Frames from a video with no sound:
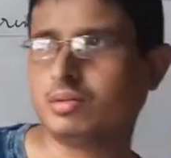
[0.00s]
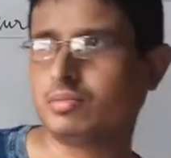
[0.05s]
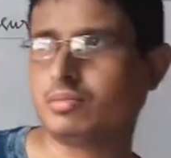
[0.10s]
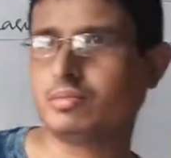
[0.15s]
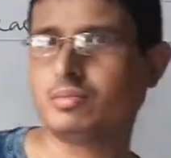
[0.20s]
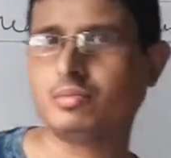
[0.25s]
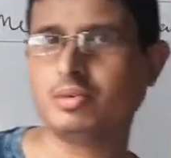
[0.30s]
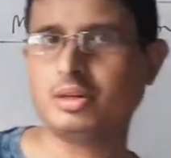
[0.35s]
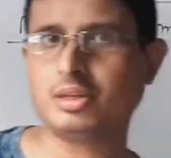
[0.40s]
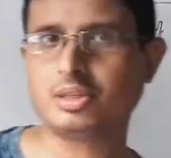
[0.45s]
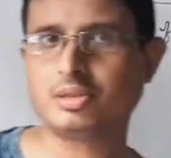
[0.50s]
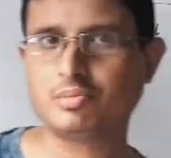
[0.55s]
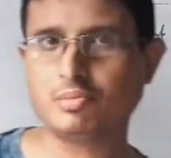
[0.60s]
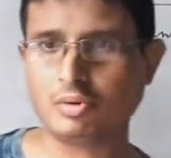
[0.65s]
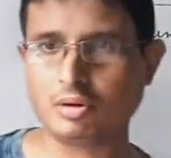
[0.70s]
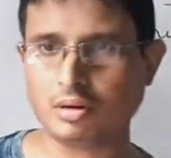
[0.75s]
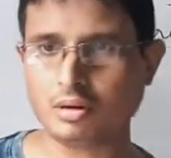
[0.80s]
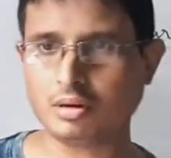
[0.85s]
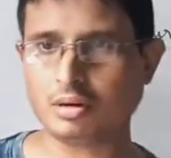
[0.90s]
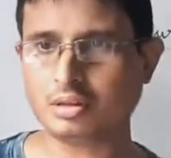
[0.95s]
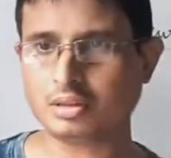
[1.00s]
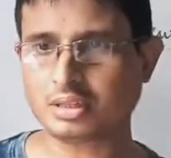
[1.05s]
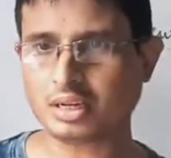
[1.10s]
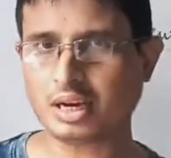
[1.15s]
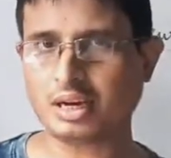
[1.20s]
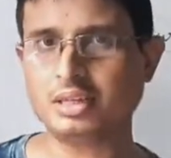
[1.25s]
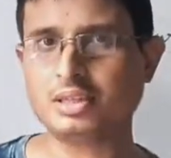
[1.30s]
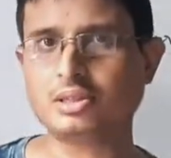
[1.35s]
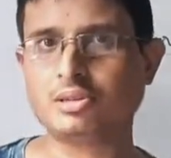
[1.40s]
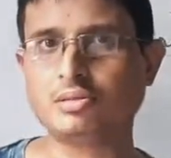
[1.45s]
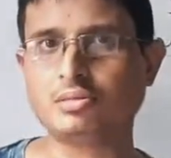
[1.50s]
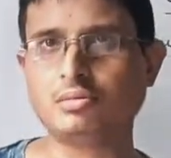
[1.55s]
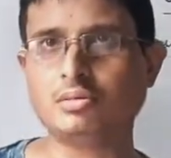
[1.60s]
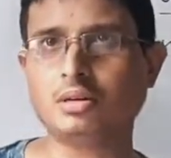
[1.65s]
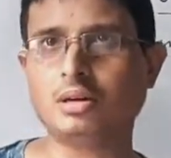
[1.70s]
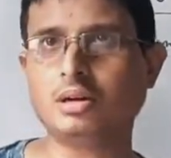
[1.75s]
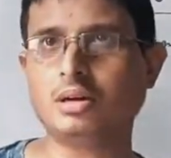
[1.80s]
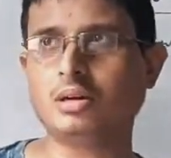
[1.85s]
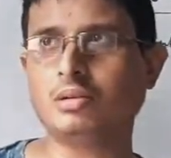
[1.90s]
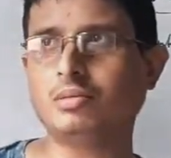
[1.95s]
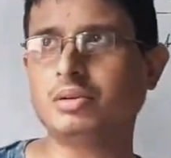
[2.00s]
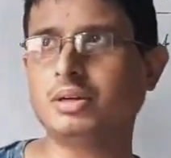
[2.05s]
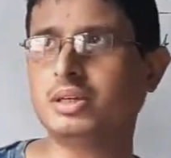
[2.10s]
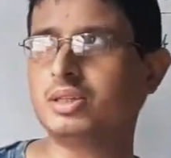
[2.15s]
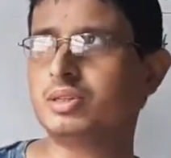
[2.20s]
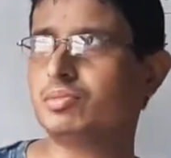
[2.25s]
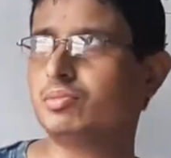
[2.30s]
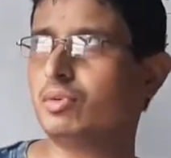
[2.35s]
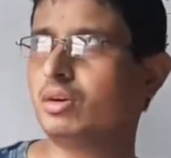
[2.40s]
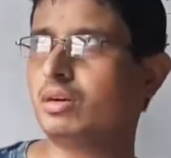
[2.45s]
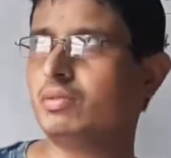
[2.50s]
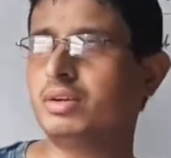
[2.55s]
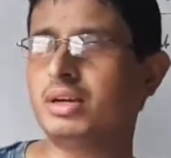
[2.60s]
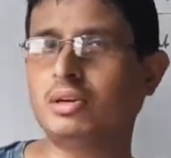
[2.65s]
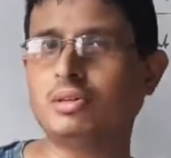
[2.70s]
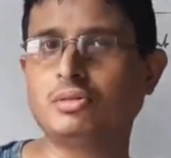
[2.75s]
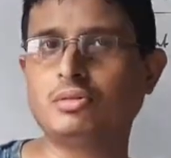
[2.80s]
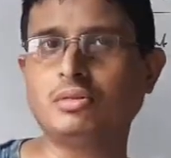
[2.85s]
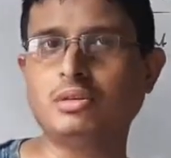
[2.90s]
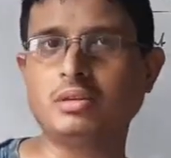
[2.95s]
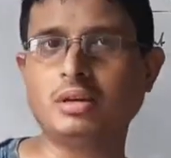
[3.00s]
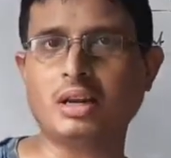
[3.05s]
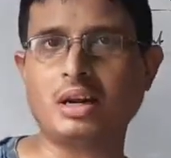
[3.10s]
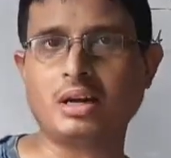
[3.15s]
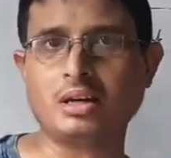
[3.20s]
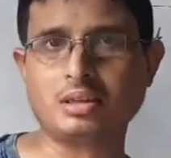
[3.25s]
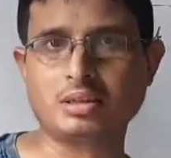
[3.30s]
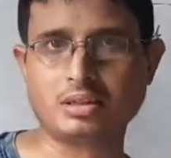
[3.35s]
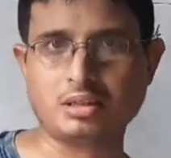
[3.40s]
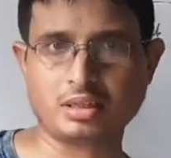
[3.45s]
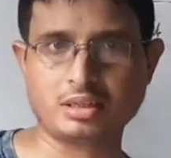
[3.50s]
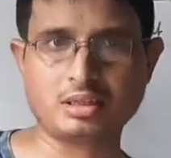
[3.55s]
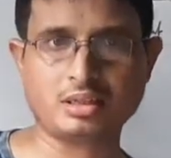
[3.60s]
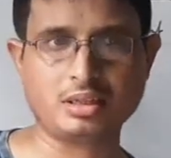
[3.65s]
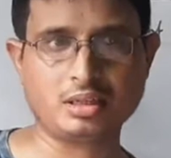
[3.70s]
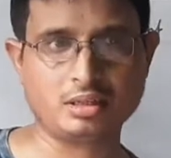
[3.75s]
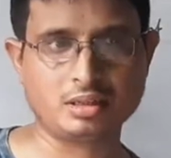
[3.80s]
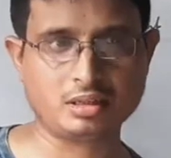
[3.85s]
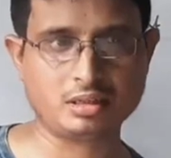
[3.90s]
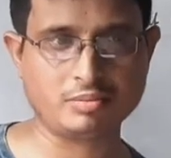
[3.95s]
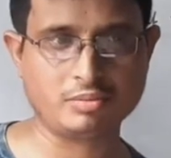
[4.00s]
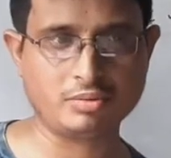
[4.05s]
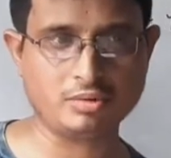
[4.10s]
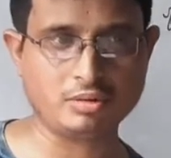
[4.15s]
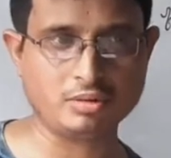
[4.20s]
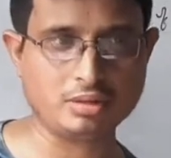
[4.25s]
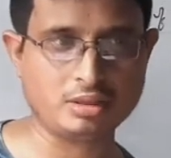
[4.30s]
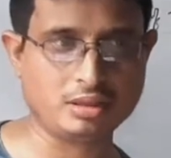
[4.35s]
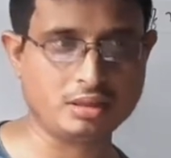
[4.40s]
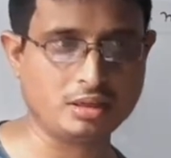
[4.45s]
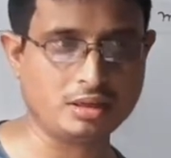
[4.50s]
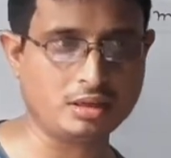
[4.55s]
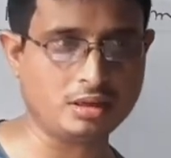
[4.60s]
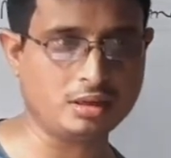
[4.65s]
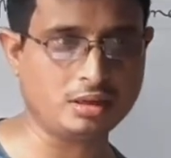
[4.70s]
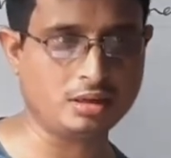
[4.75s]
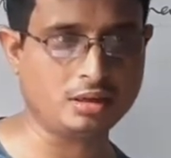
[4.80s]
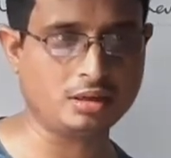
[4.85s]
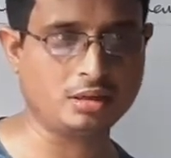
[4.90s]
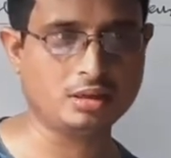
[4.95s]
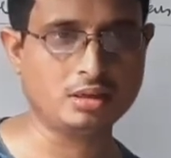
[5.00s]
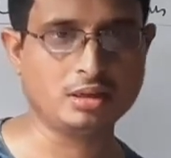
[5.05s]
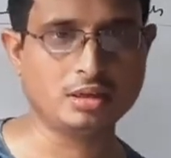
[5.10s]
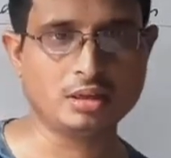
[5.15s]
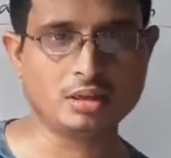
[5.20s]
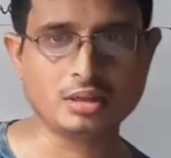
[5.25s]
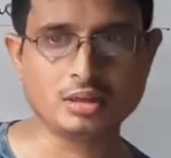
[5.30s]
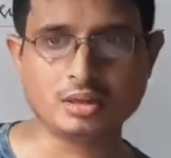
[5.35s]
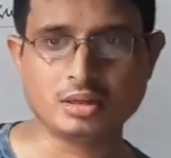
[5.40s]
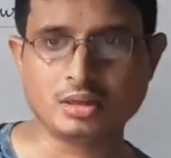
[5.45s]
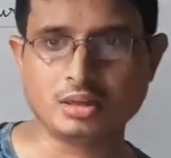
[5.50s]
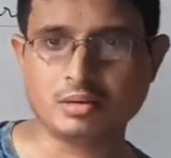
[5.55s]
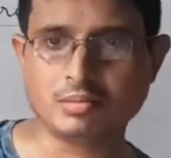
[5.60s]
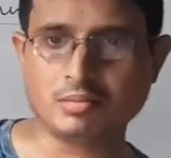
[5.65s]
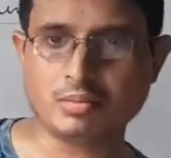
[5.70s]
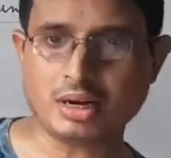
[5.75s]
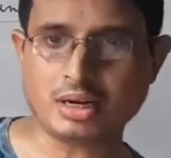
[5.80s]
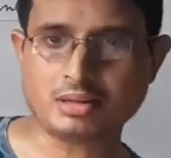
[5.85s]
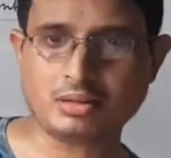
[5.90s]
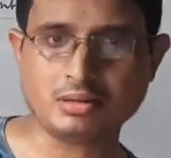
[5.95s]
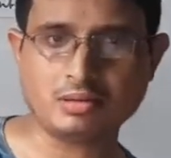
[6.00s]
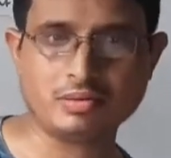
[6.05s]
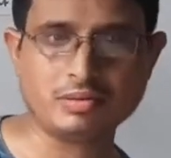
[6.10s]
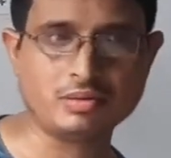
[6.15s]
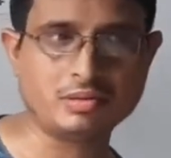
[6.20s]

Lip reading: very small size to a very small value to a large extent. Suppose mass of